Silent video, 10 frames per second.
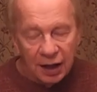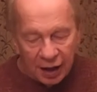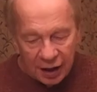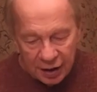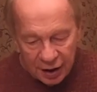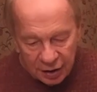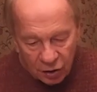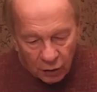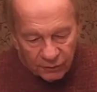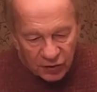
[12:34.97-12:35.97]
and
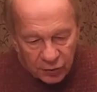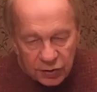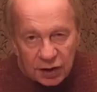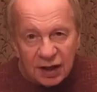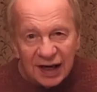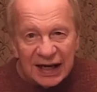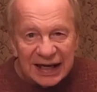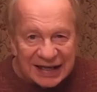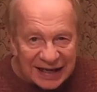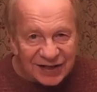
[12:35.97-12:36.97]
convoluted,
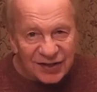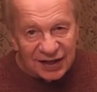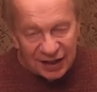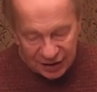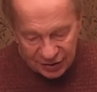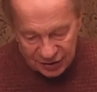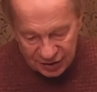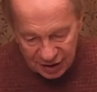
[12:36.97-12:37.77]
yes it is.